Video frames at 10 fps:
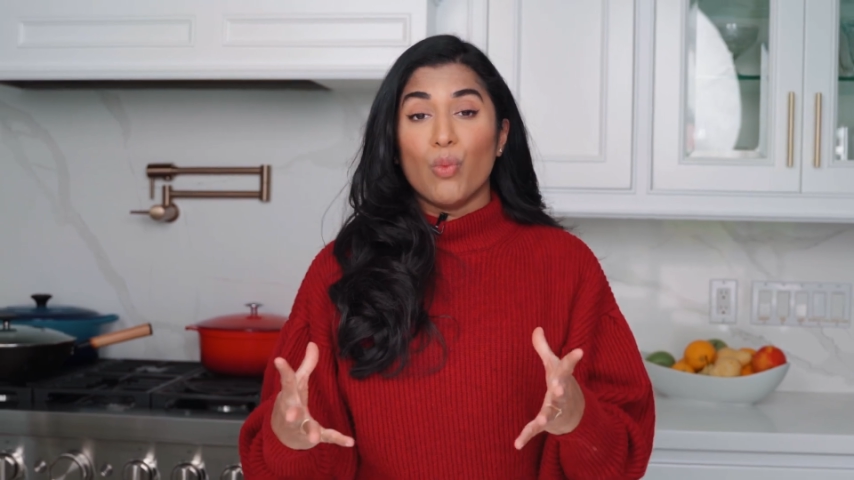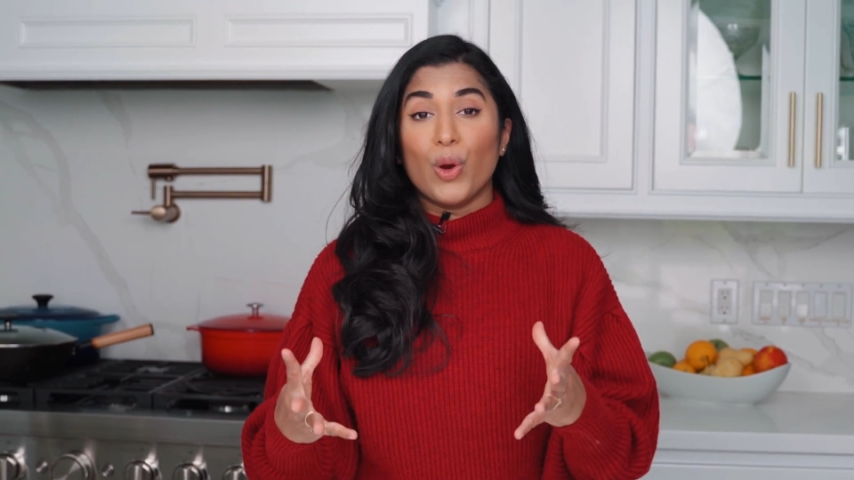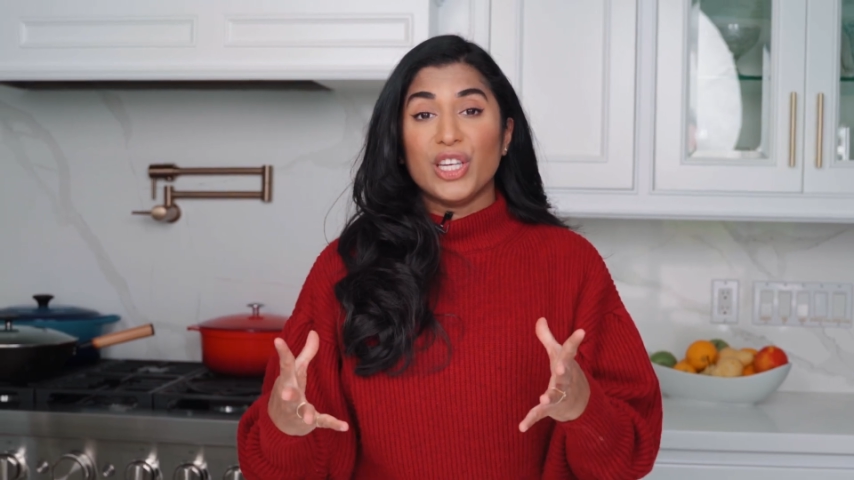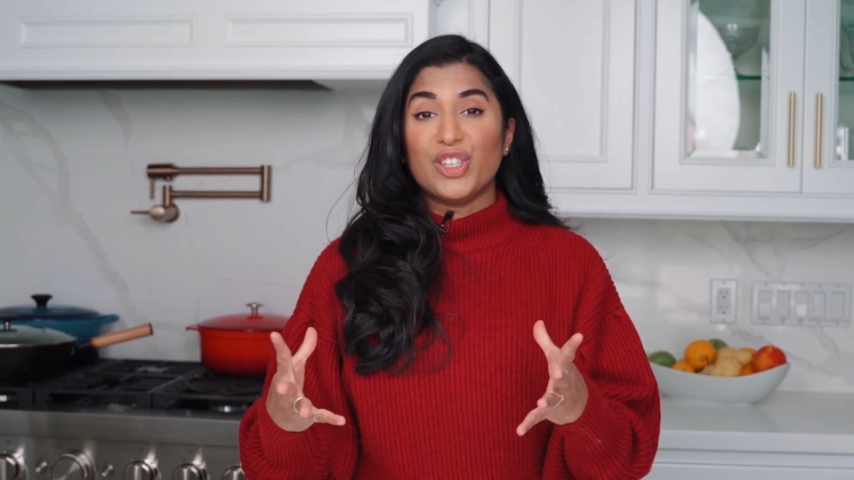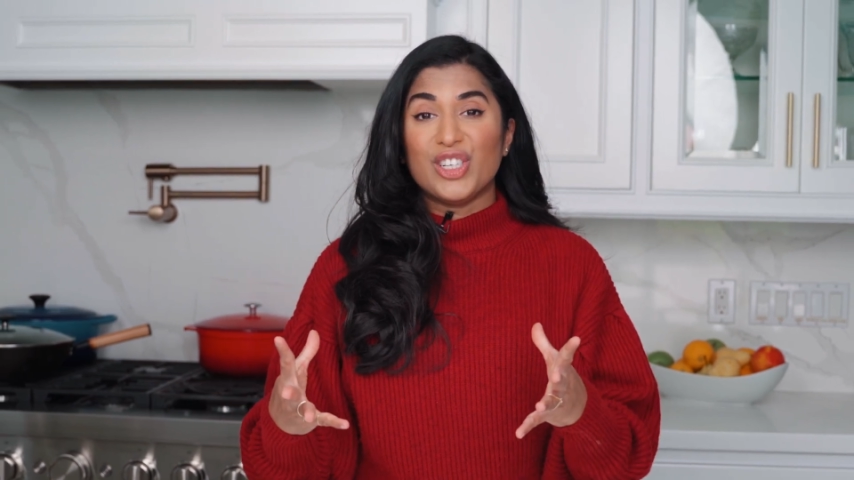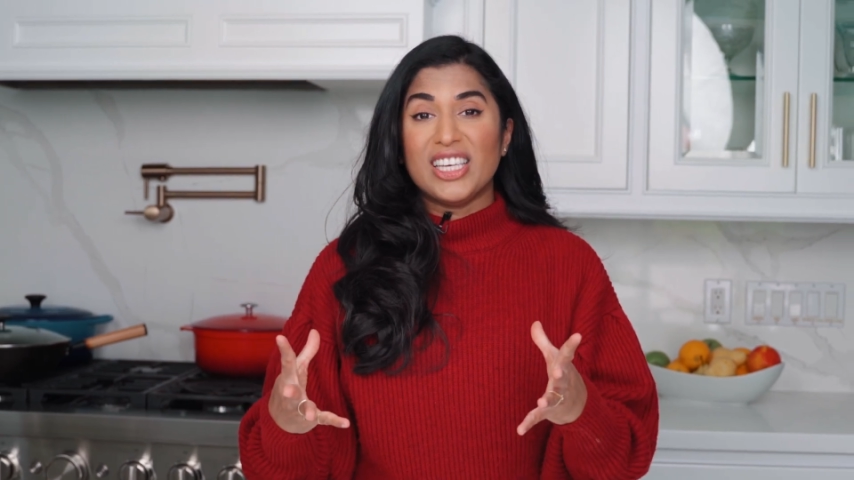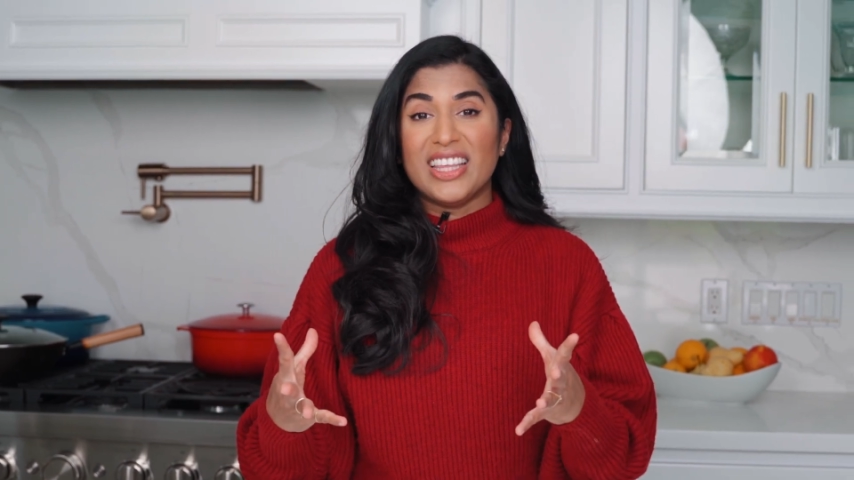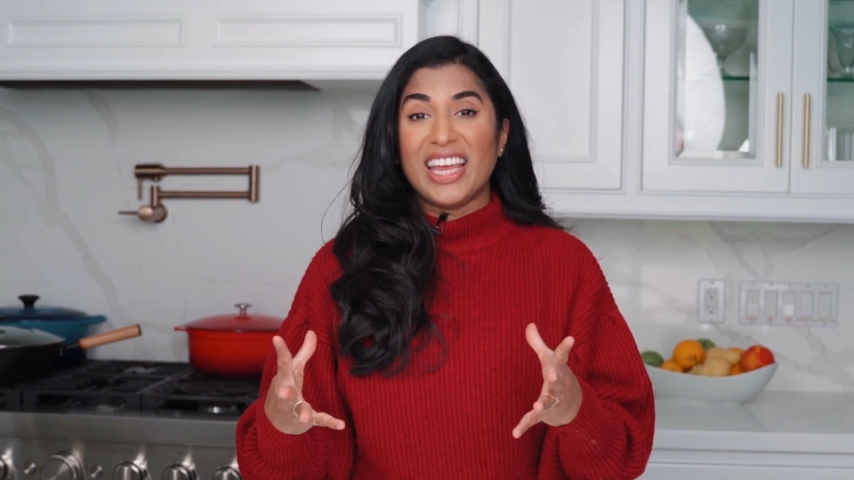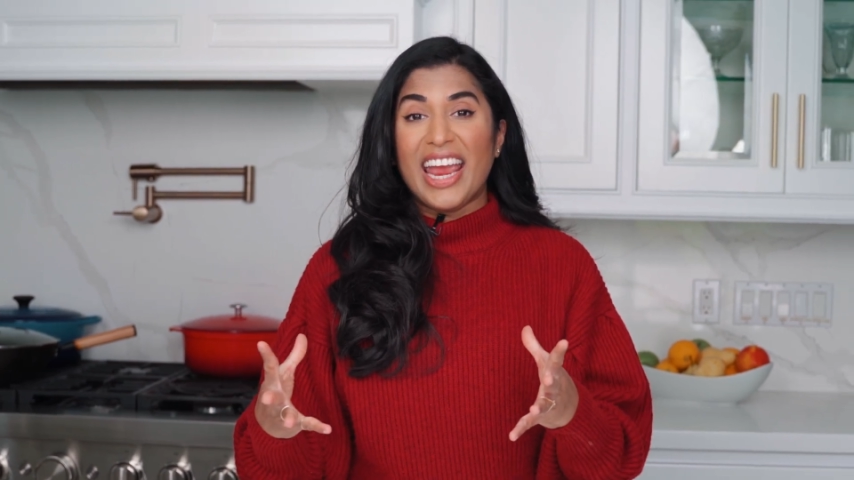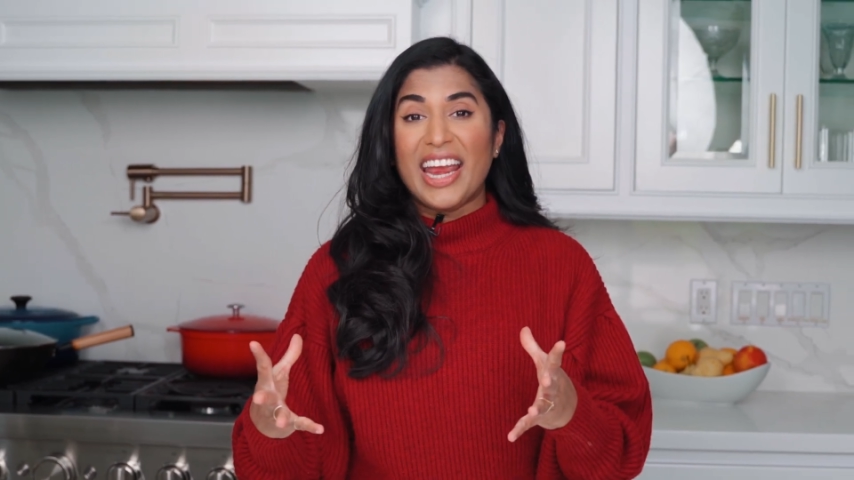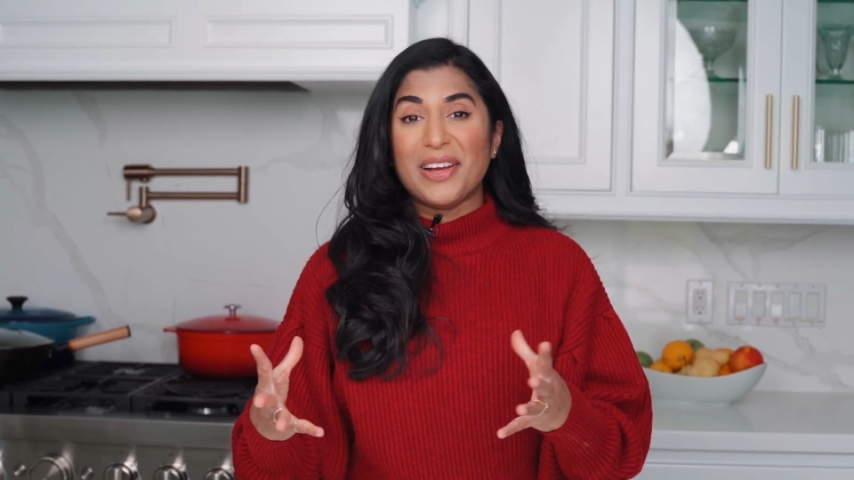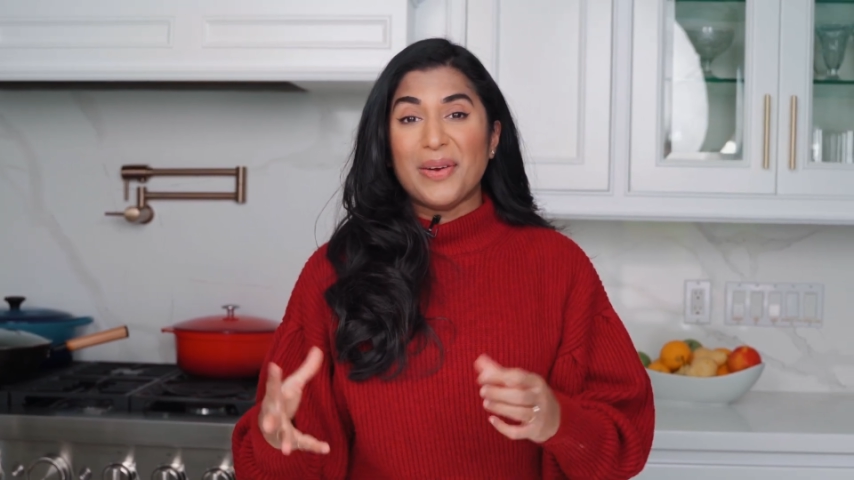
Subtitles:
moisture to the cake,